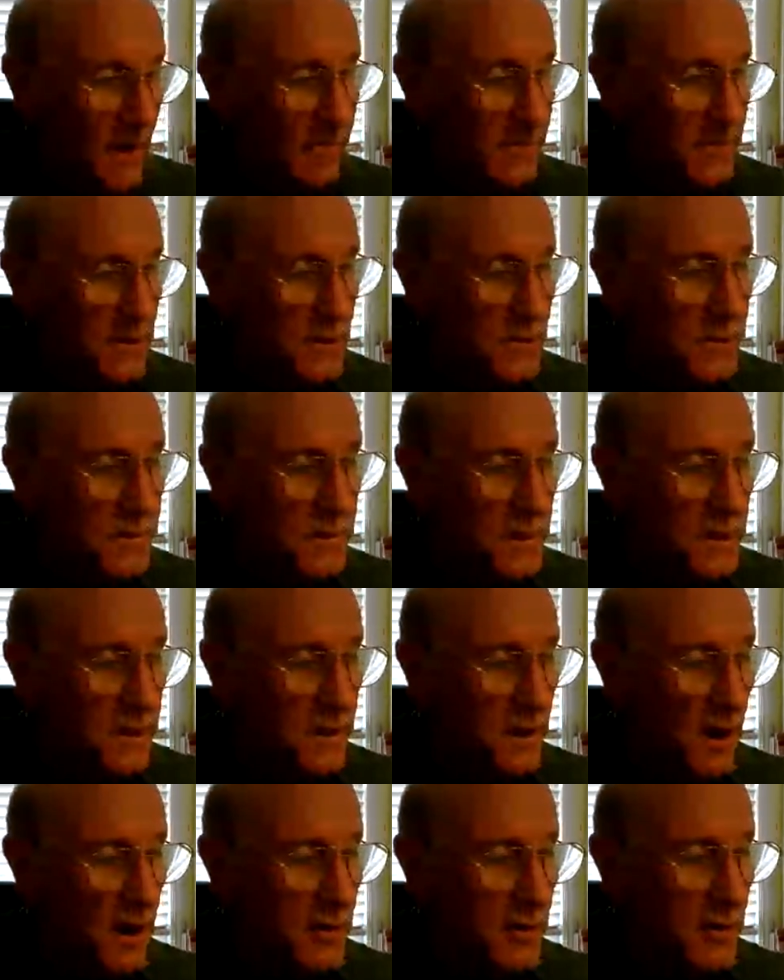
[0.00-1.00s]

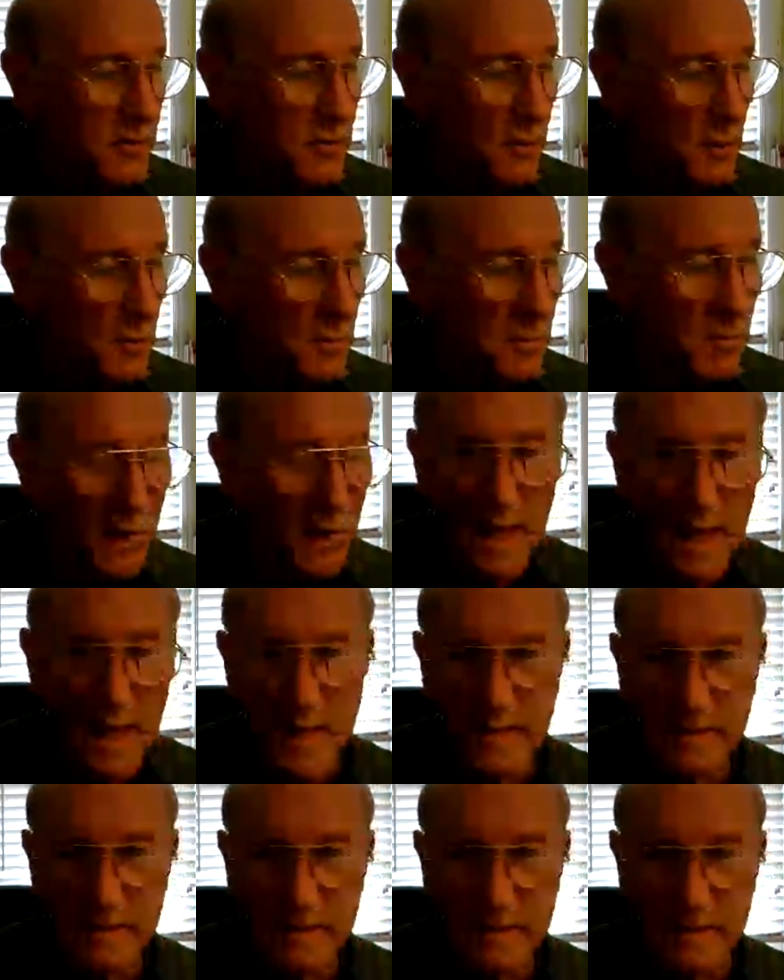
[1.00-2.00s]
Paragraph, after you
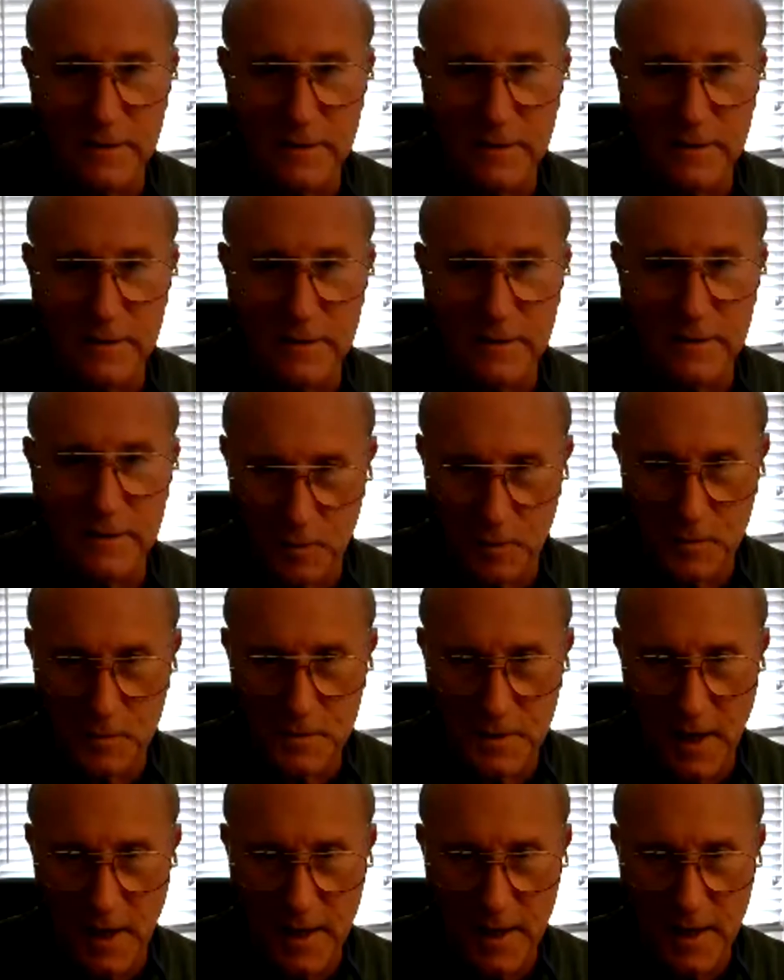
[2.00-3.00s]
see
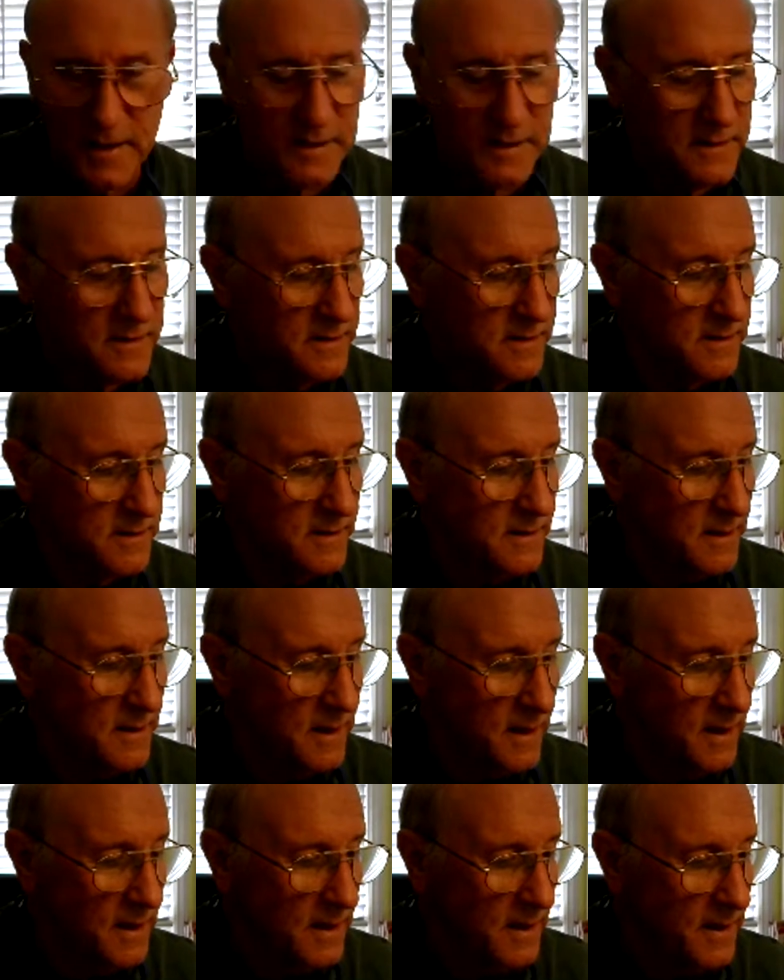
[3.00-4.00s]
chondroblasts and
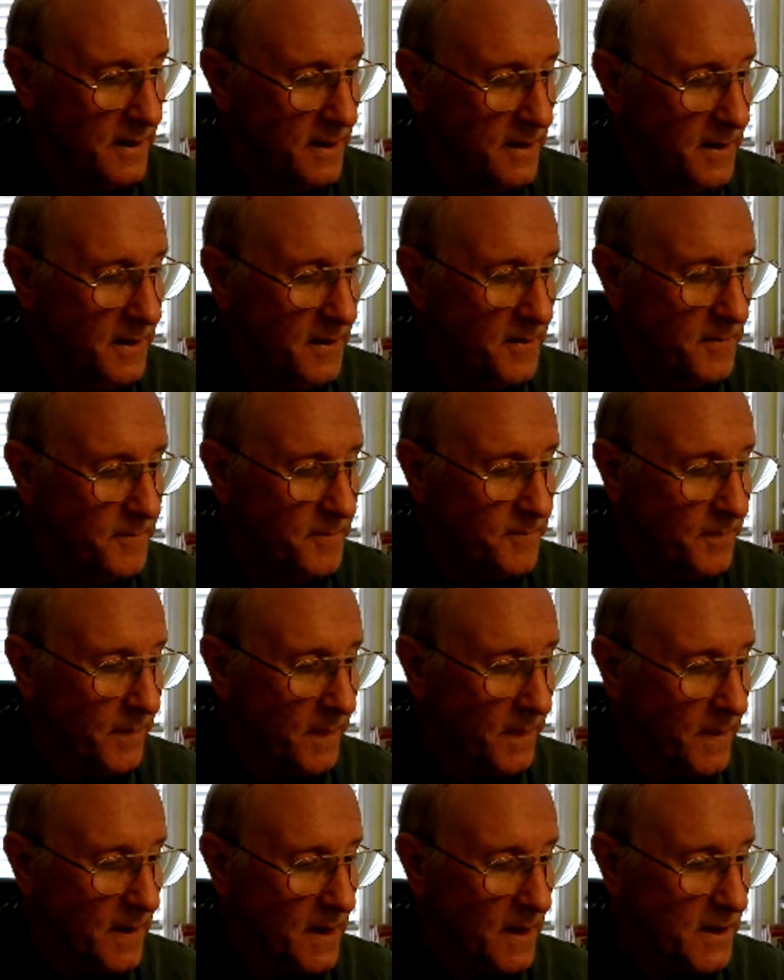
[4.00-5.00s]
chondrocytes,
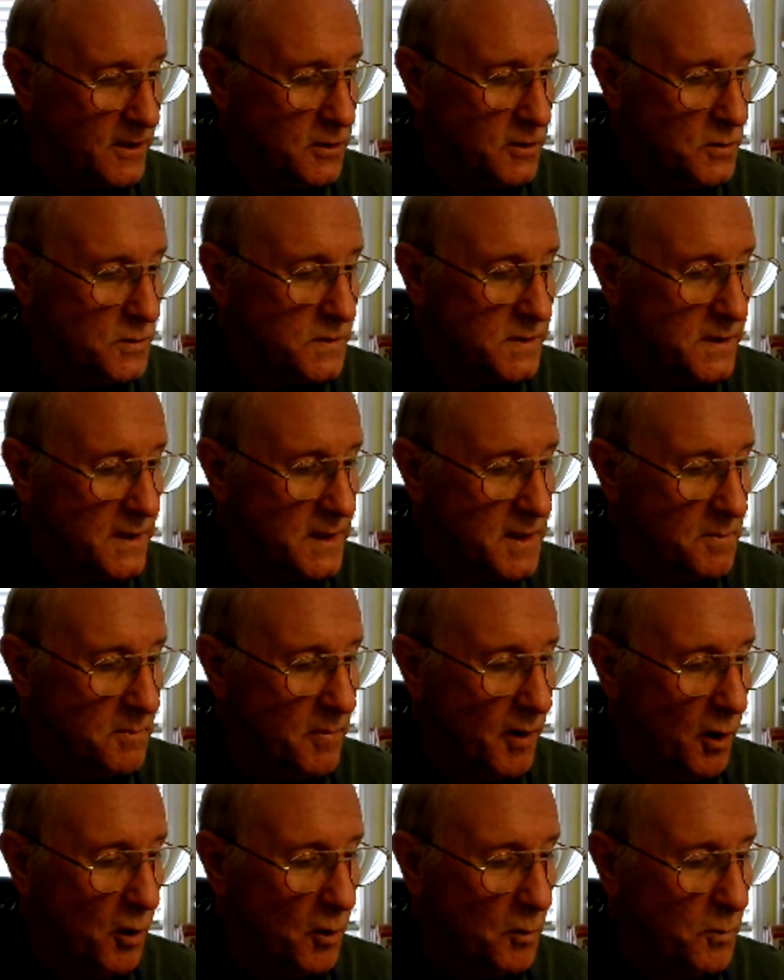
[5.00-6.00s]
and you
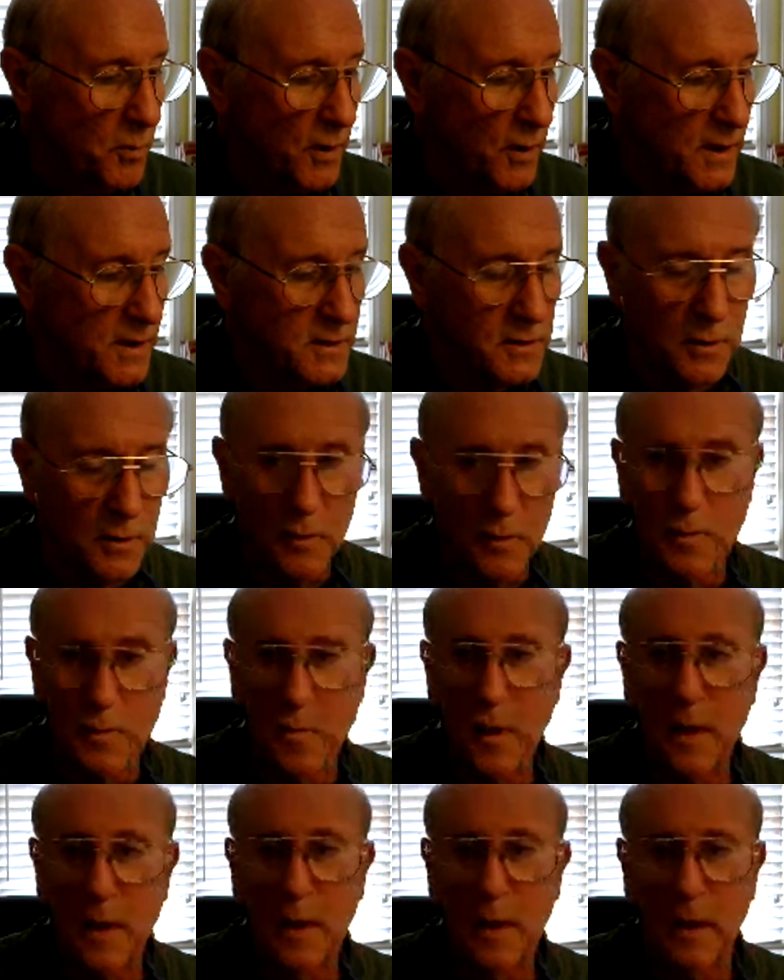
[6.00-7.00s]
see the bold print
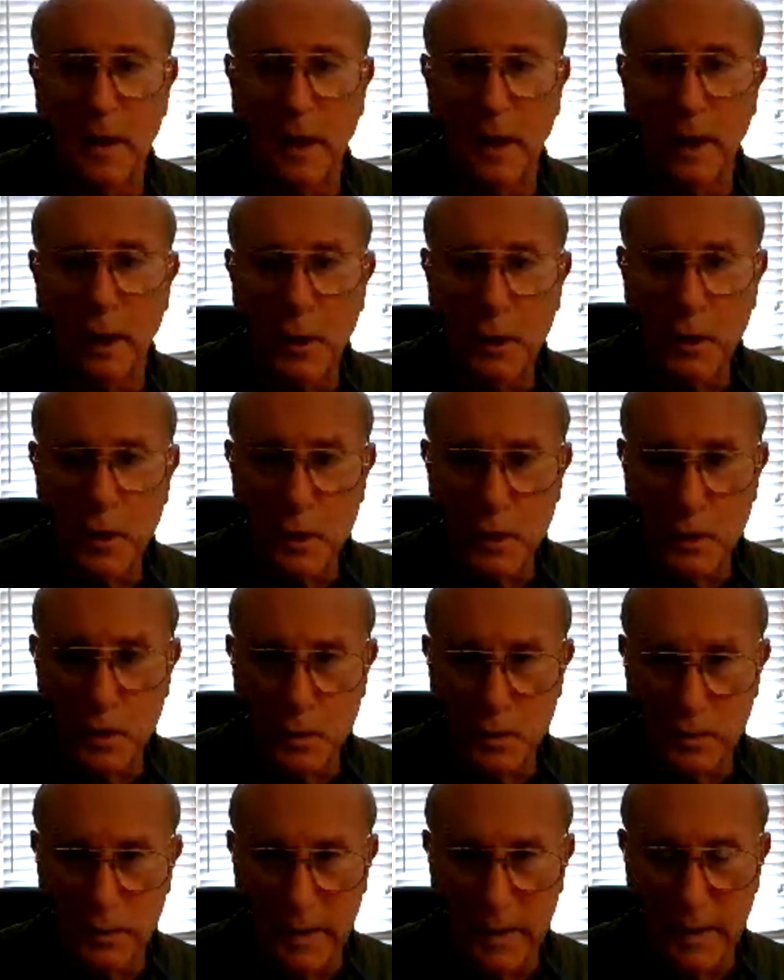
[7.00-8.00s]
term
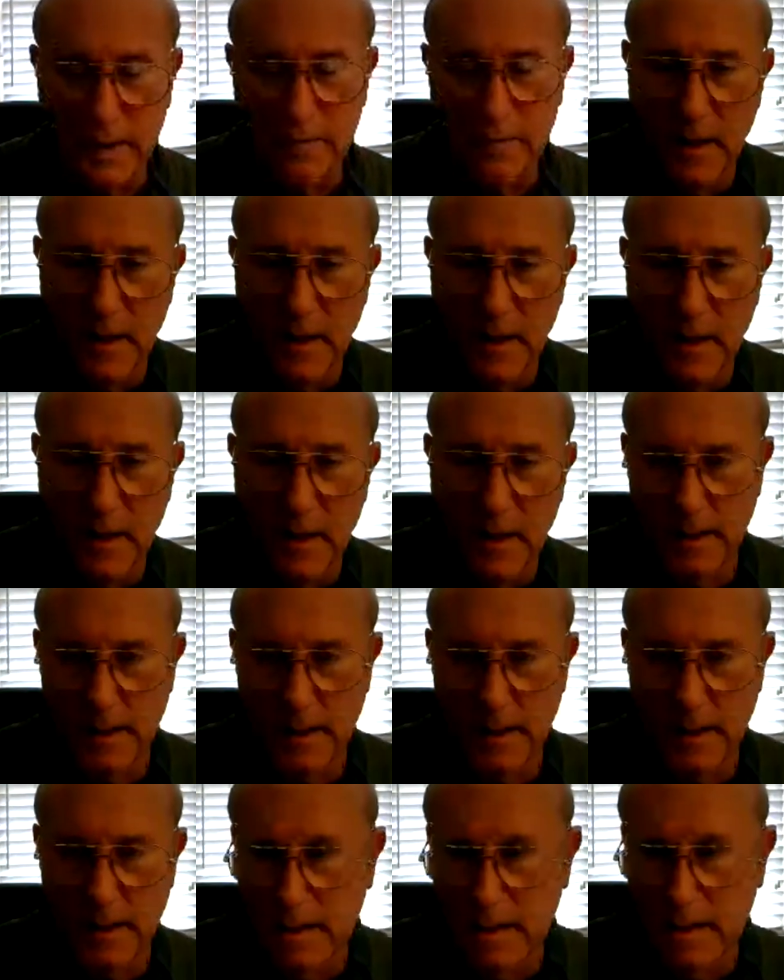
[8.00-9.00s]
lacunae.
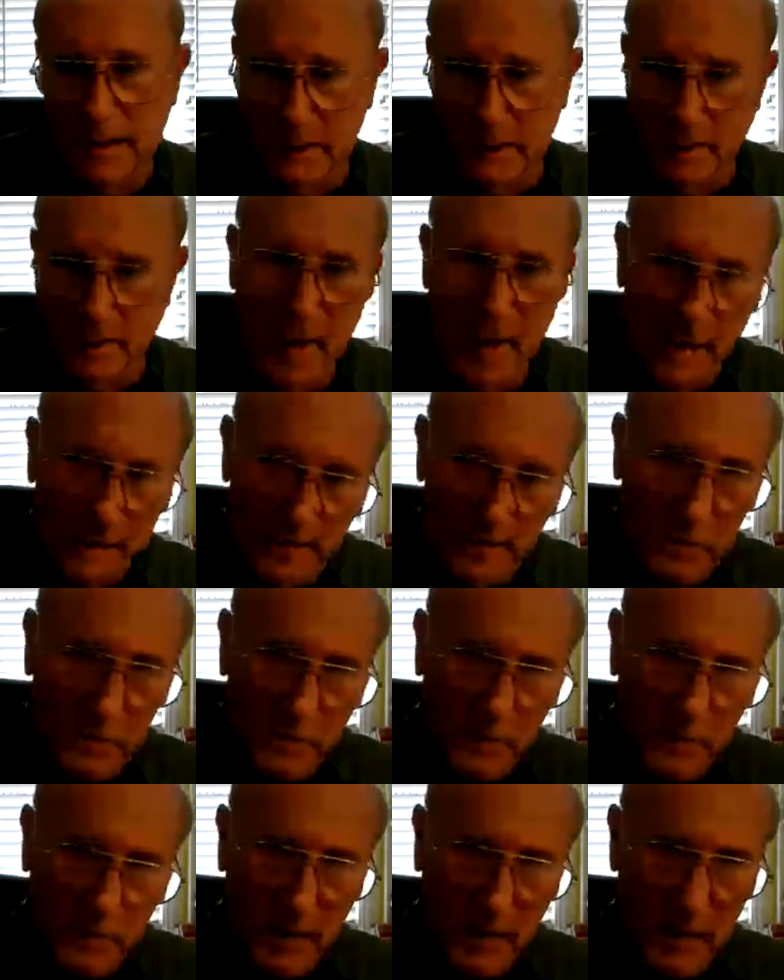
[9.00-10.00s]
AE in Latin is
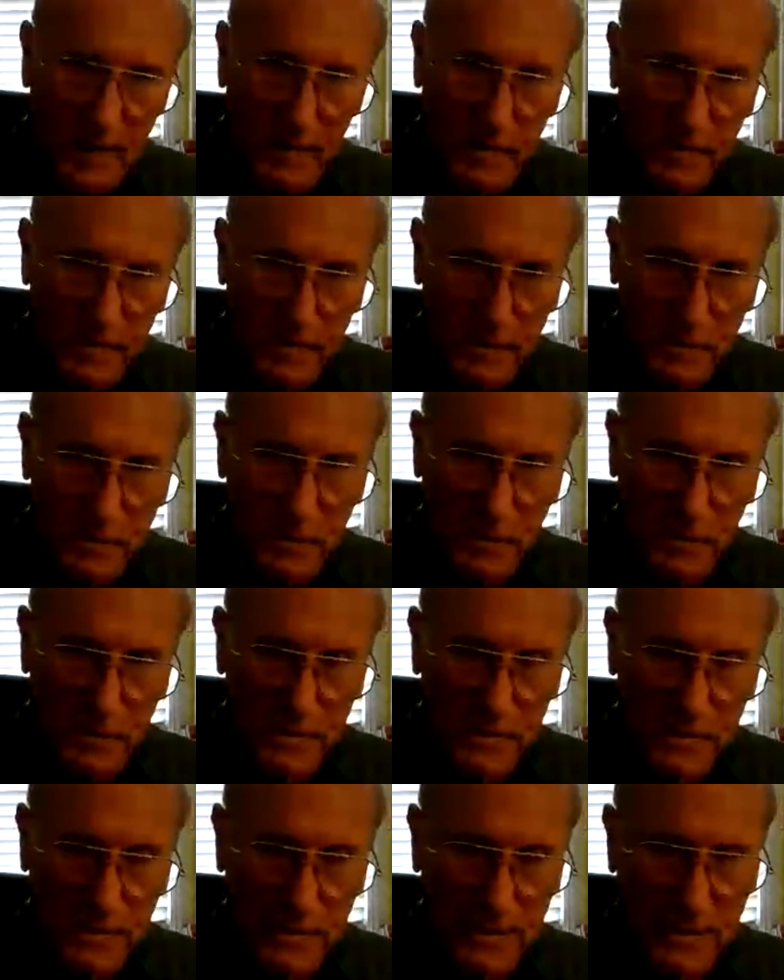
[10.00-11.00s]
pronounced as just an
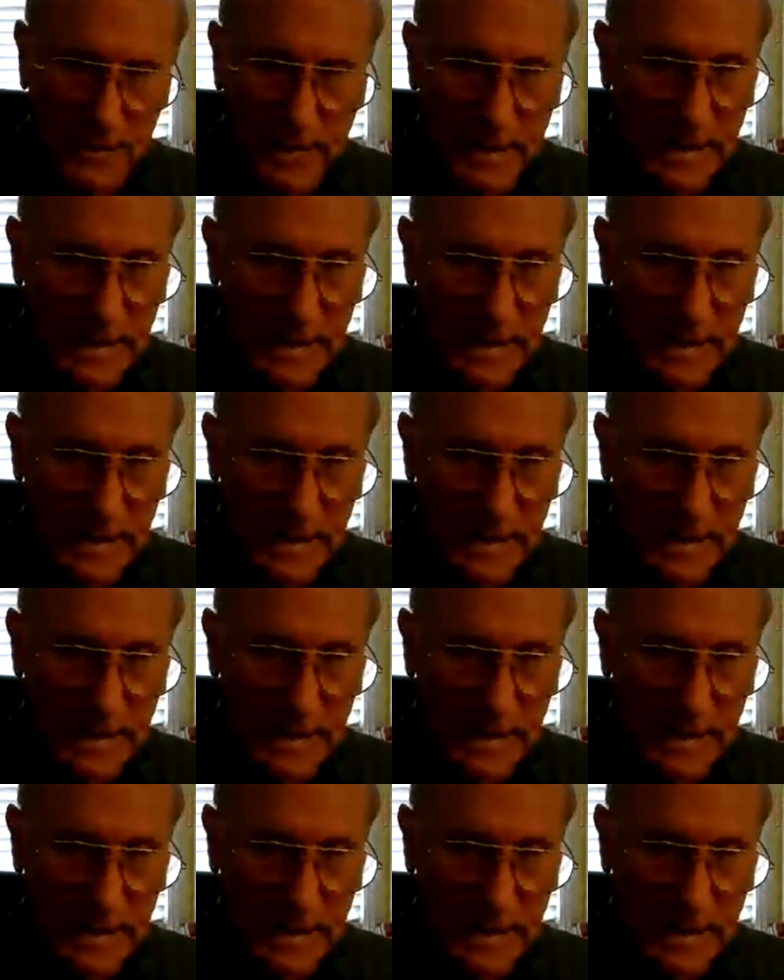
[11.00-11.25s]
E,